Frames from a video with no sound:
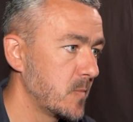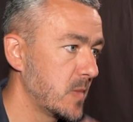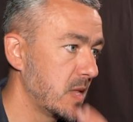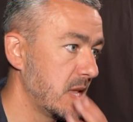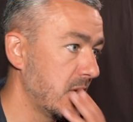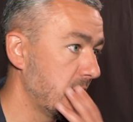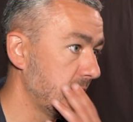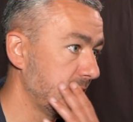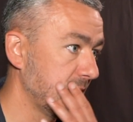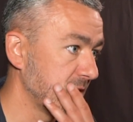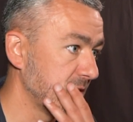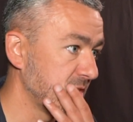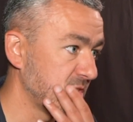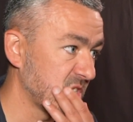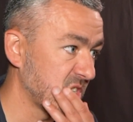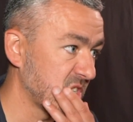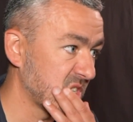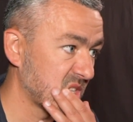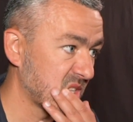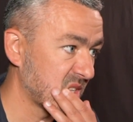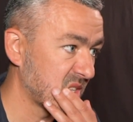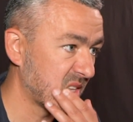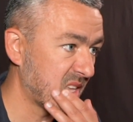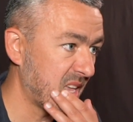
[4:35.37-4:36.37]
then
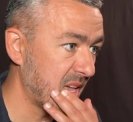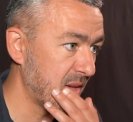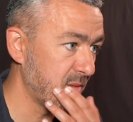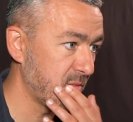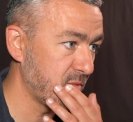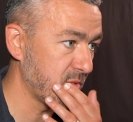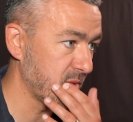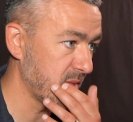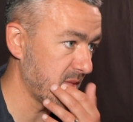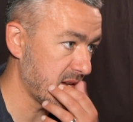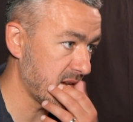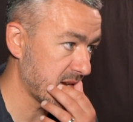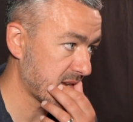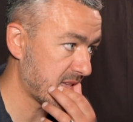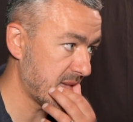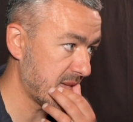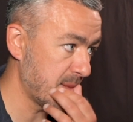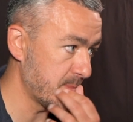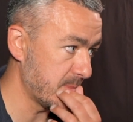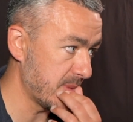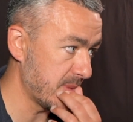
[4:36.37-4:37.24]
just came from there, came